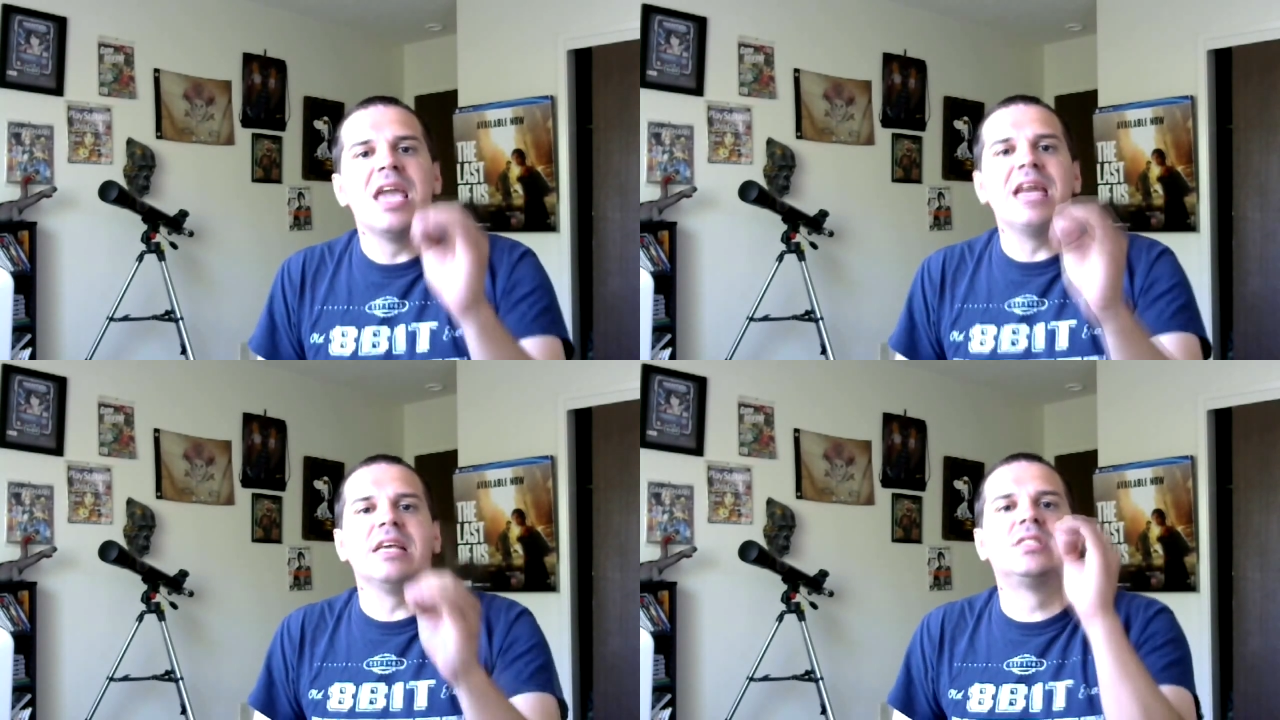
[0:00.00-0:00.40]

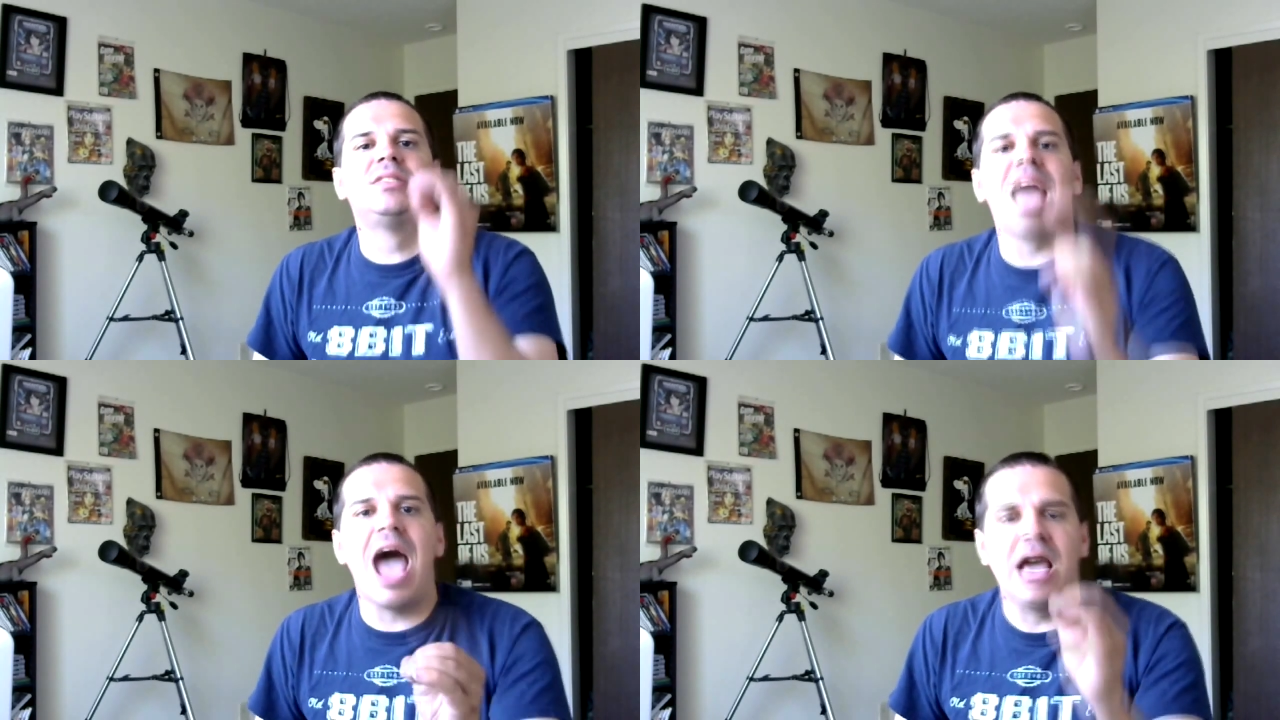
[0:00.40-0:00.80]
it
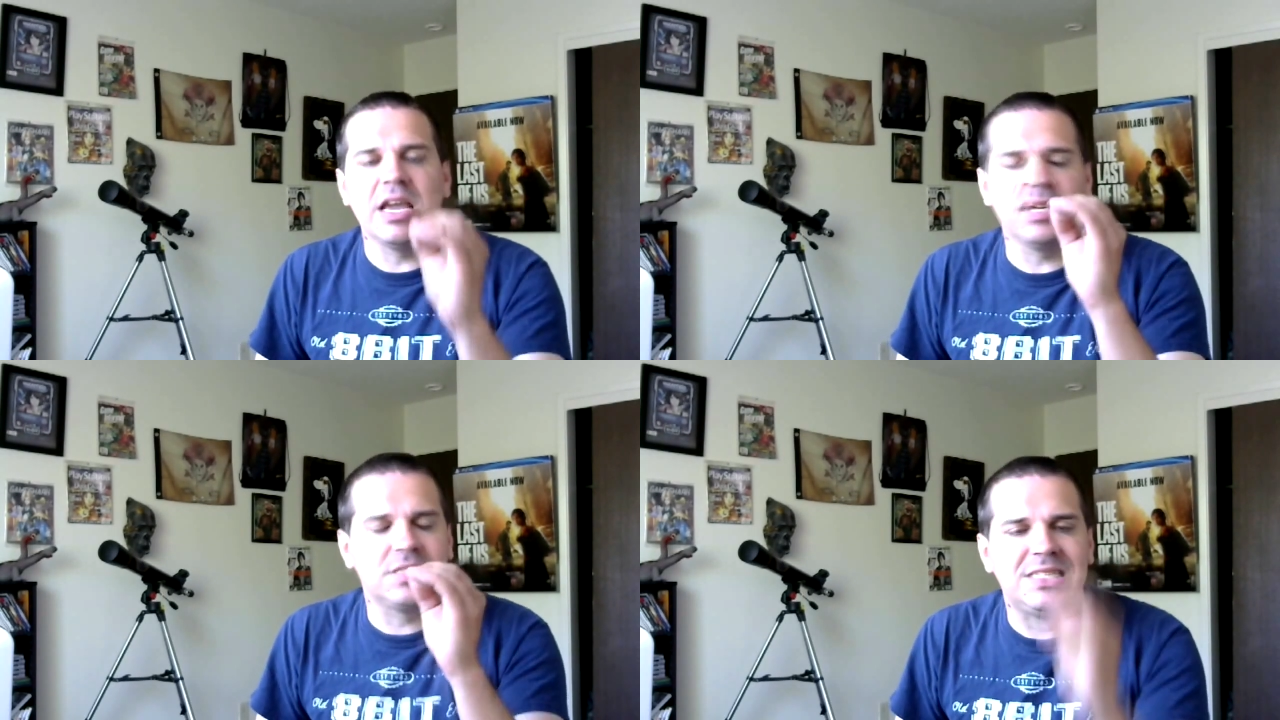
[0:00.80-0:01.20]

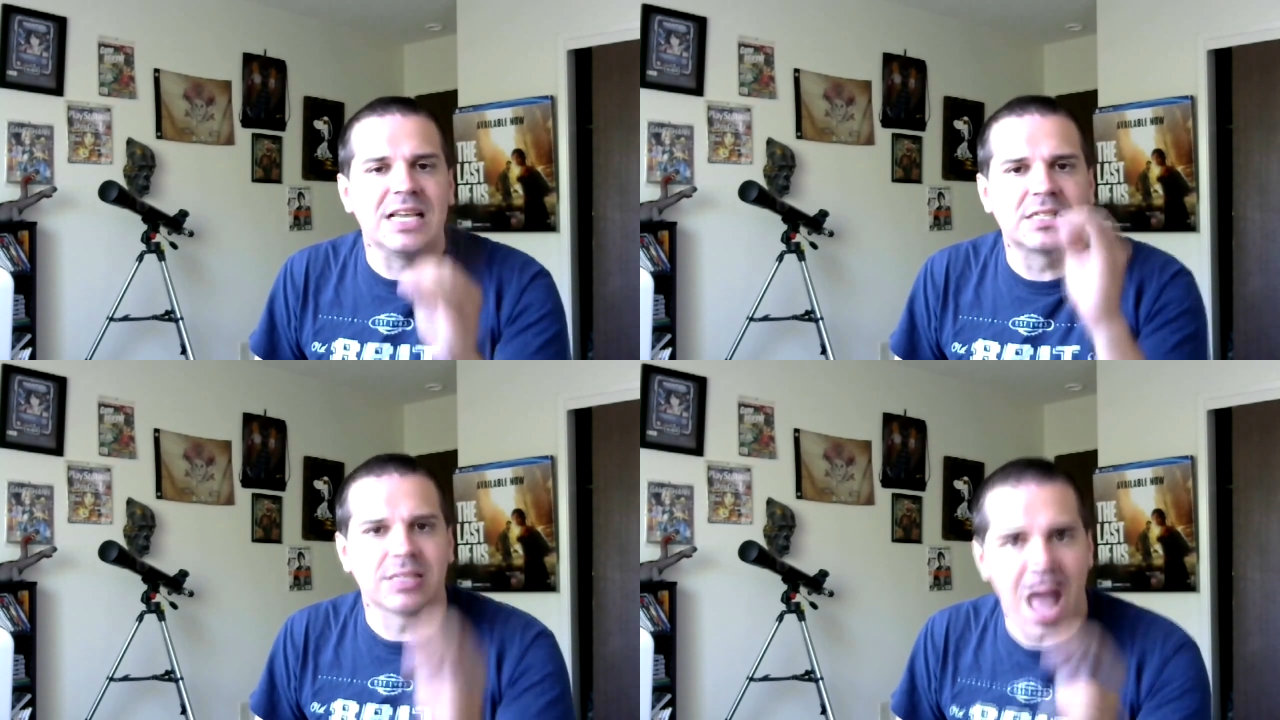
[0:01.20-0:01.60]
is
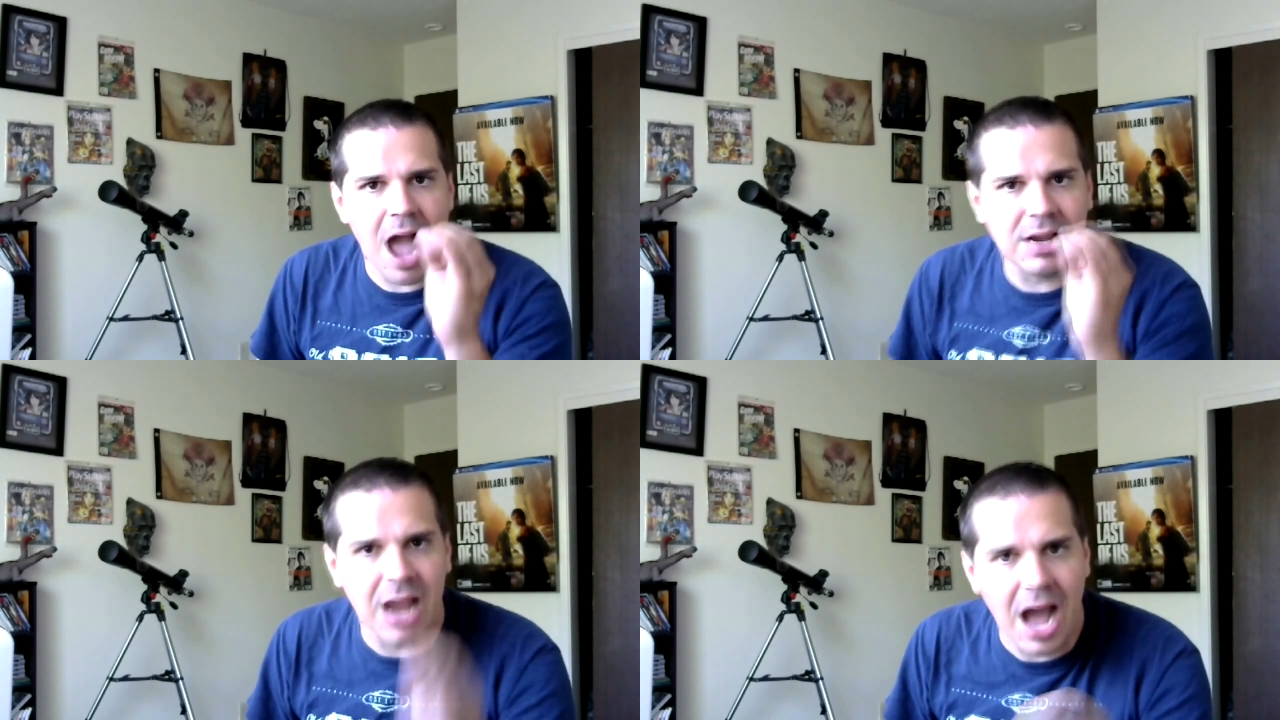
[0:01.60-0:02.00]

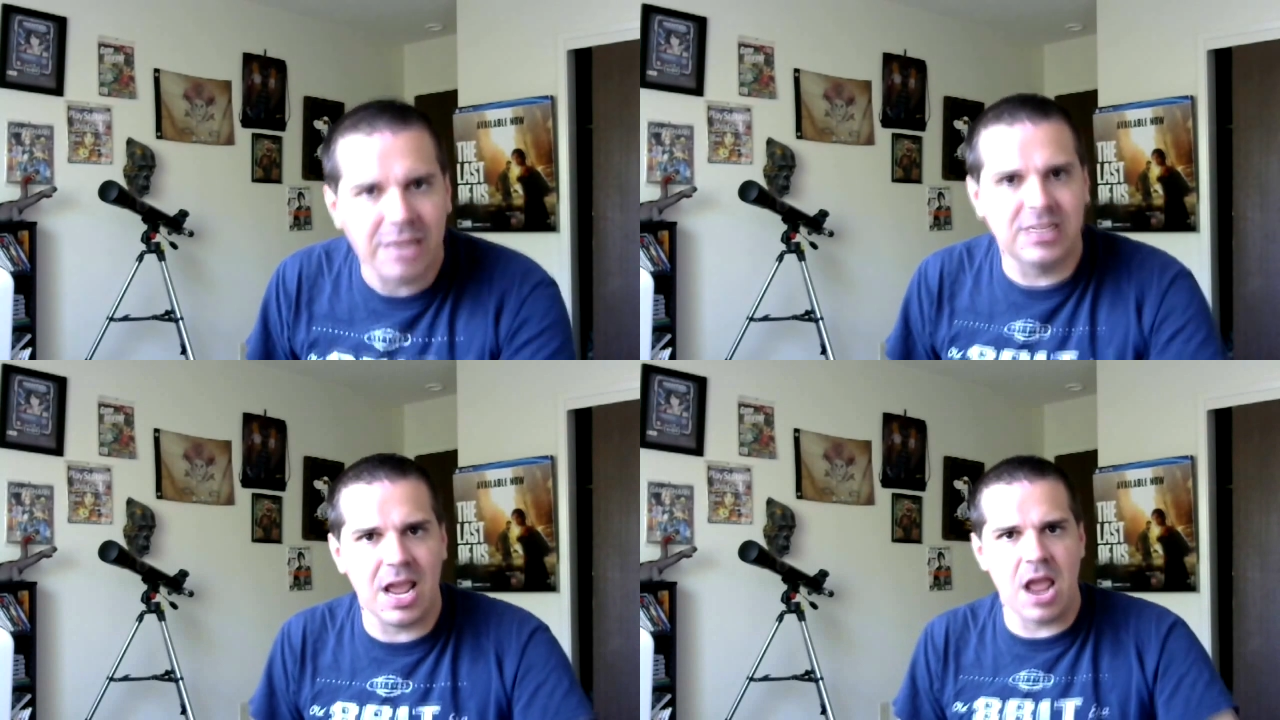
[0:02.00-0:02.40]
dislocked
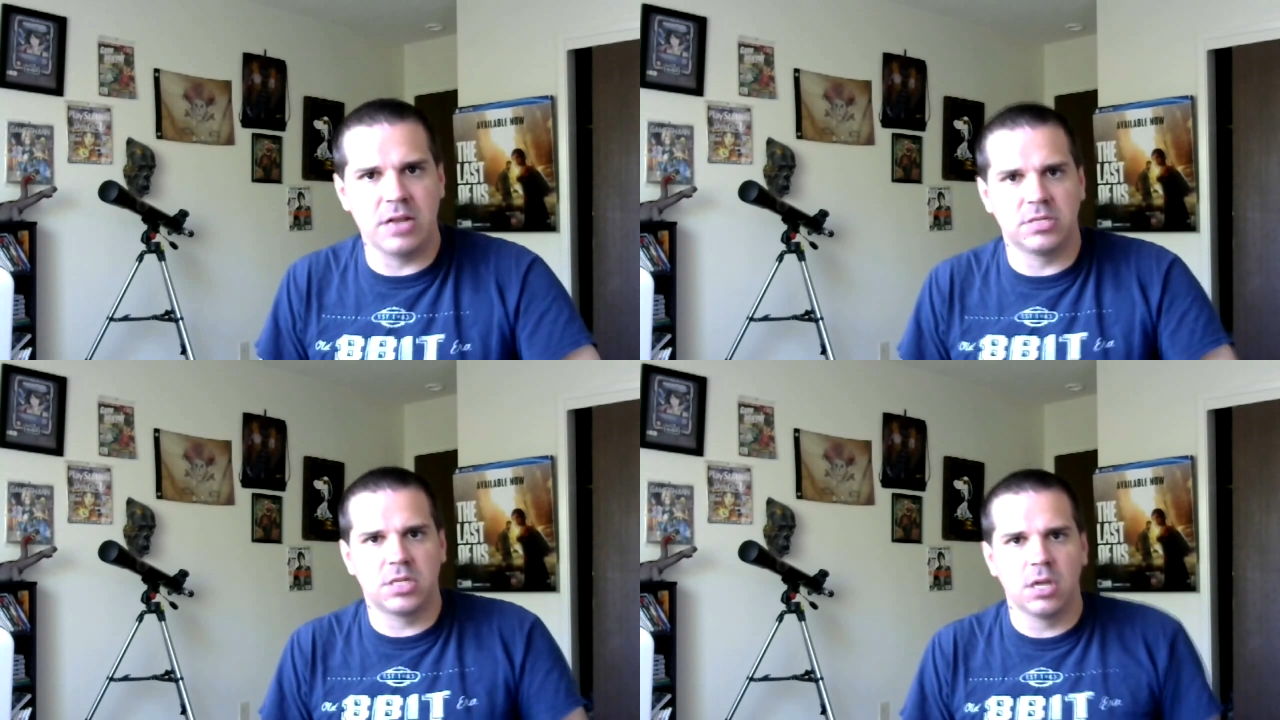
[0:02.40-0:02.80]

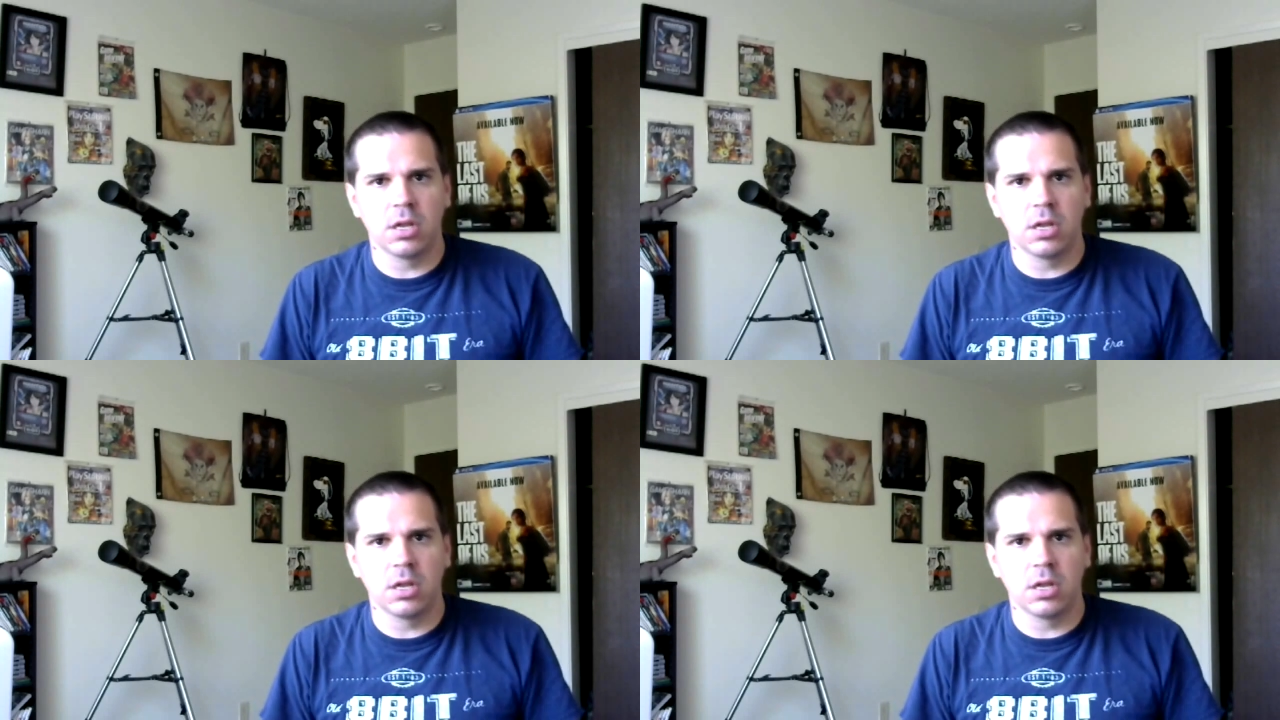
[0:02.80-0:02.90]
content.